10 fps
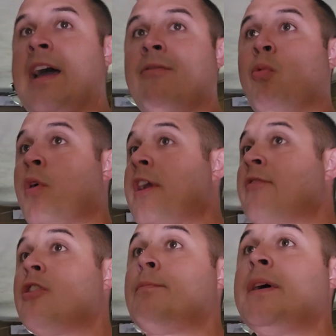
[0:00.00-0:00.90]
have
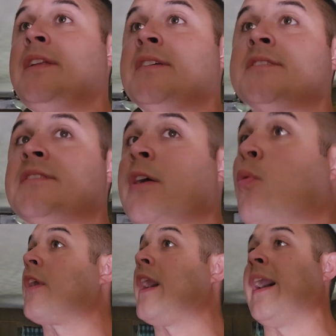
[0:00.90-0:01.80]
whatever opinions they
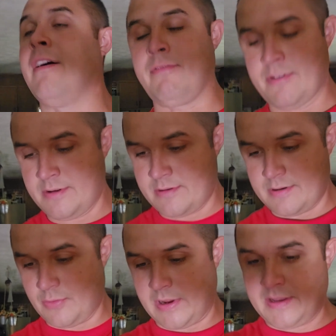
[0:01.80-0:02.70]
to have,
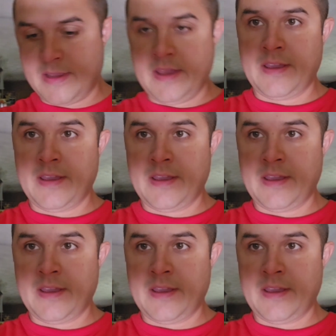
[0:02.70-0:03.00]
okay?